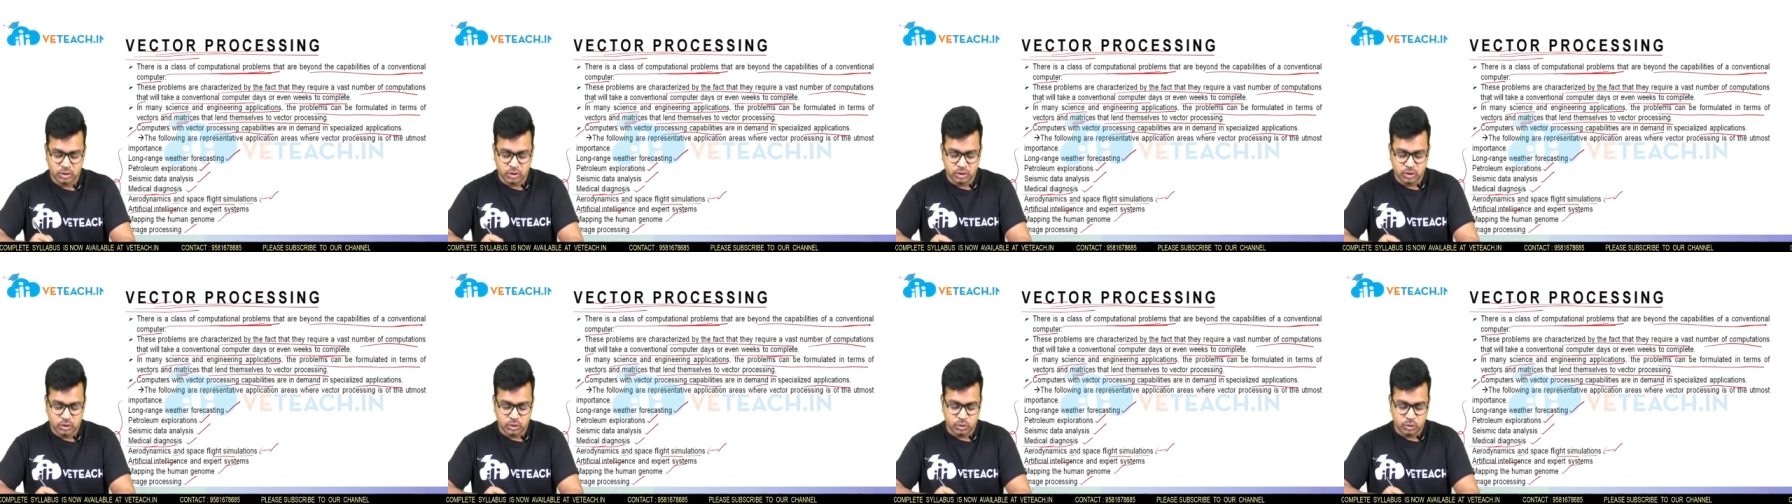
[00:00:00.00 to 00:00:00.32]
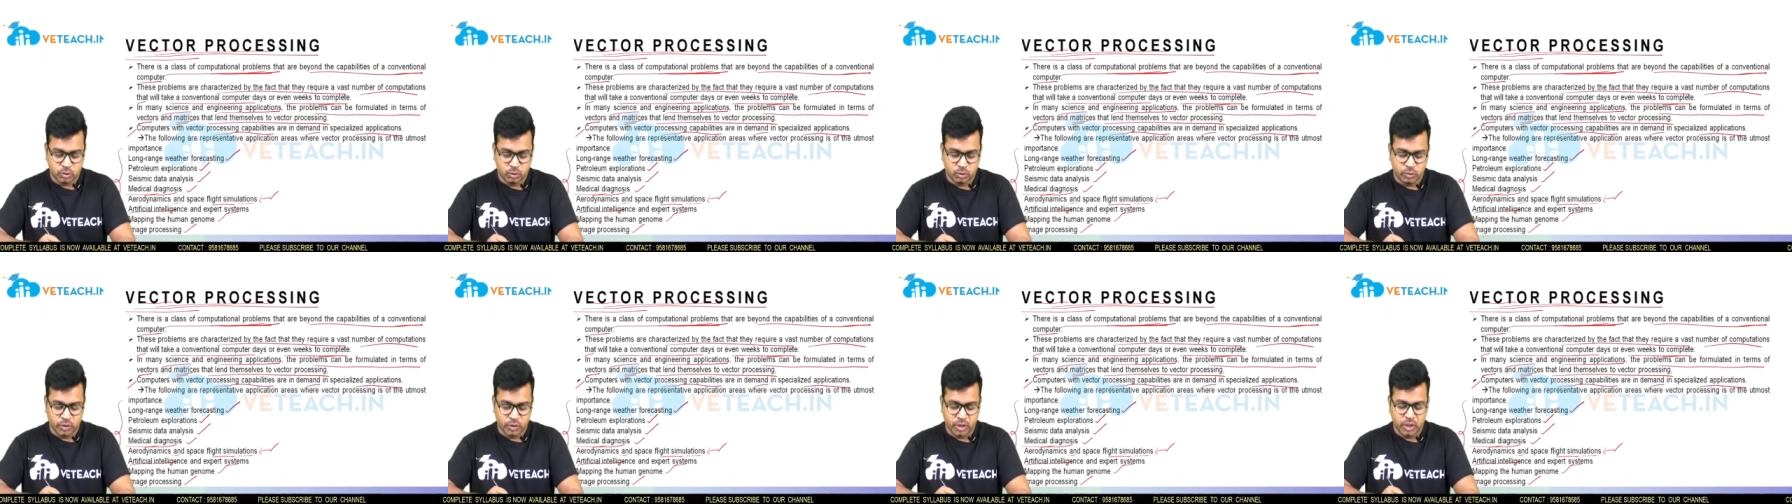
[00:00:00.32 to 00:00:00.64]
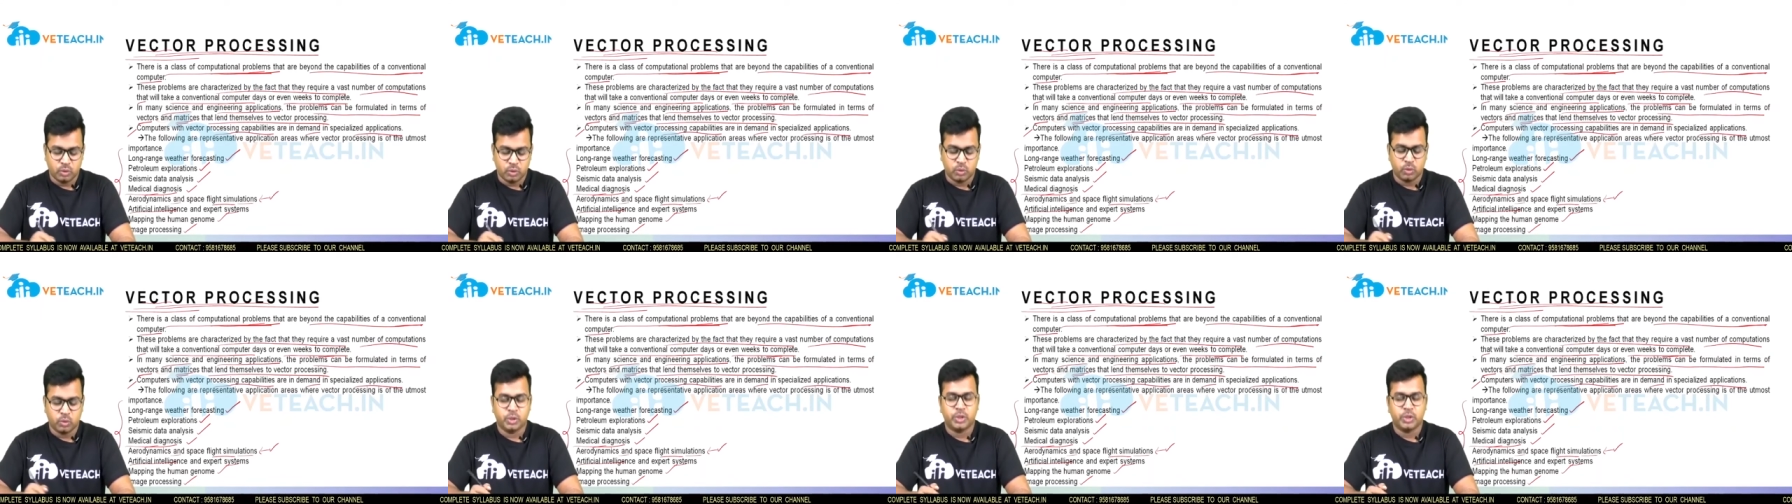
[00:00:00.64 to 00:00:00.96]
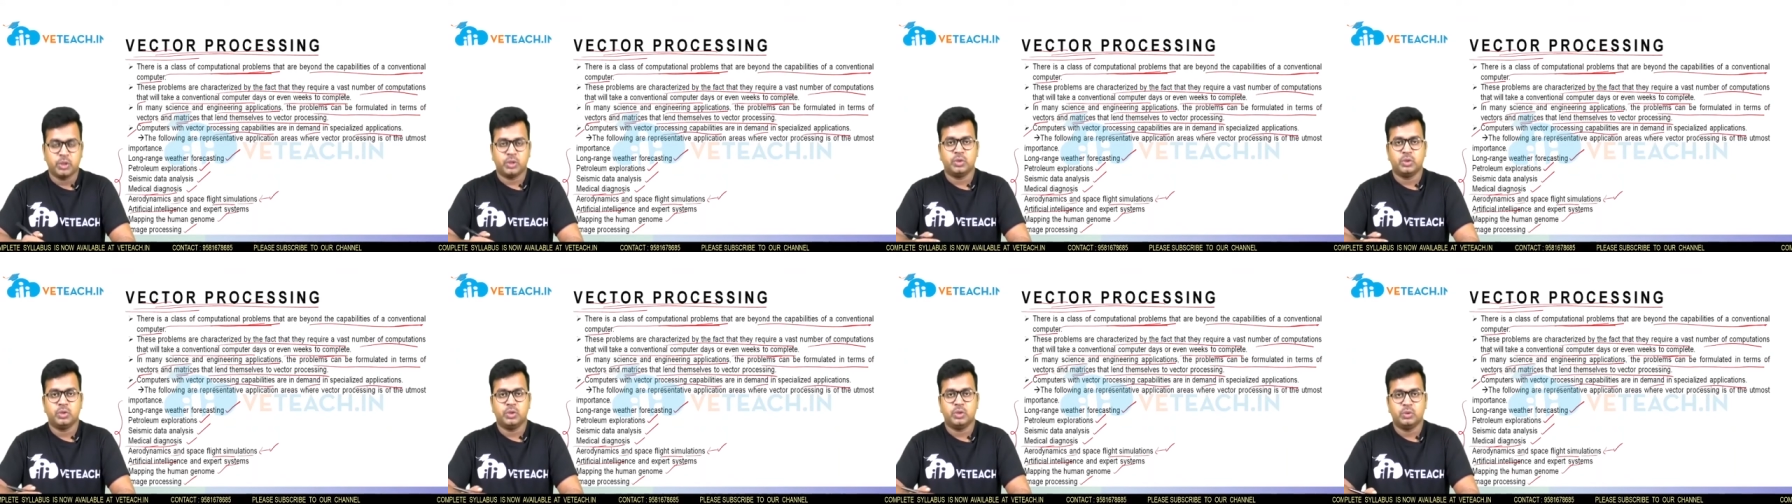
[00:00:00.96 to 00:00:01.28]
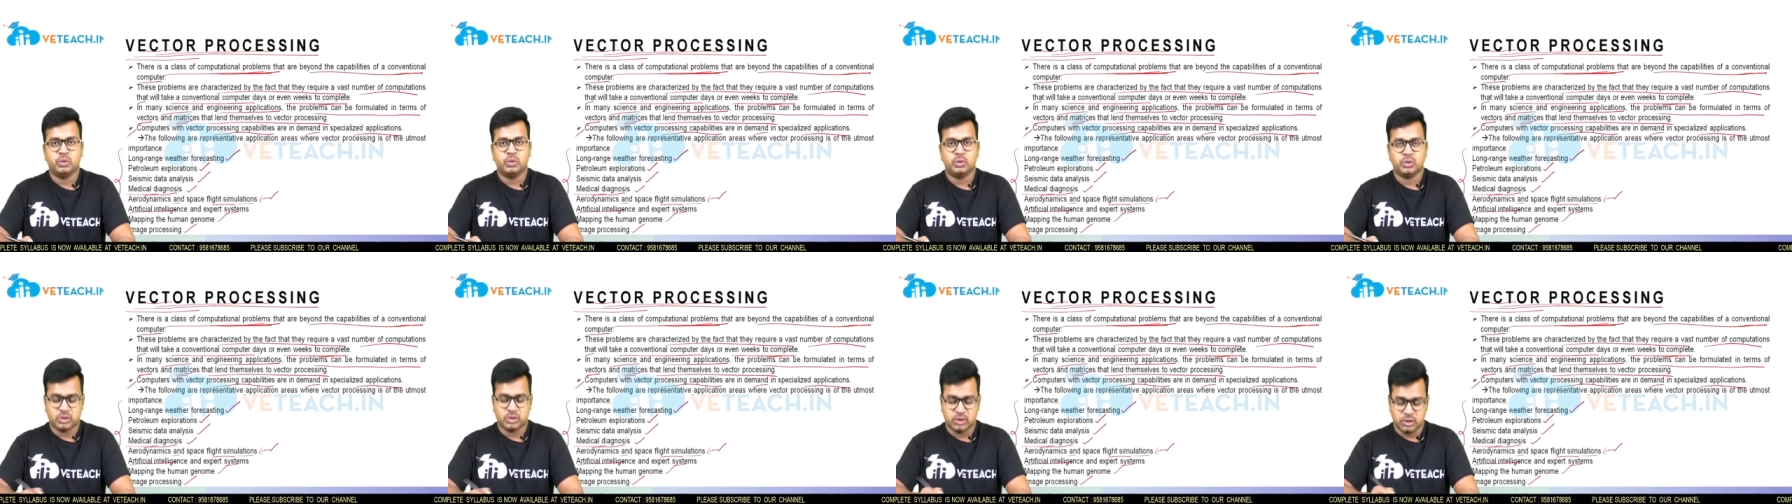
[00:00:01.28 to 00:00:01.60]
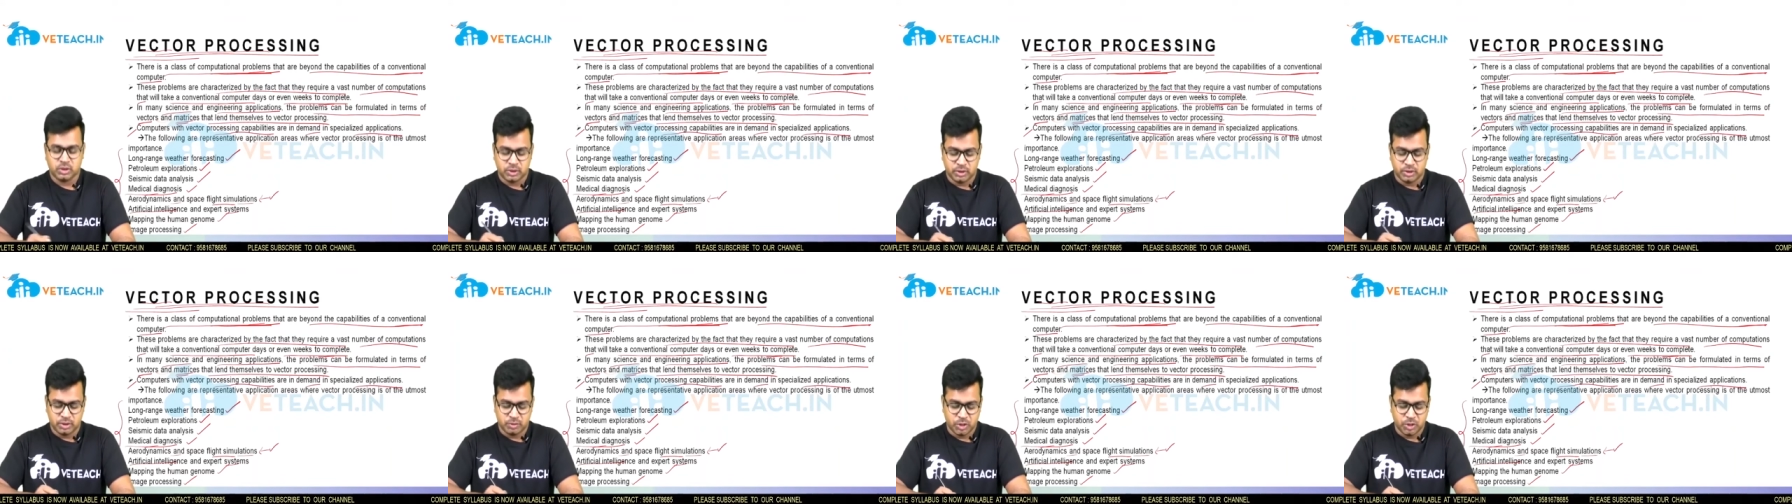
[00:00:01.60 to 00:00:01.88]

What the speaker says: so we are going to use this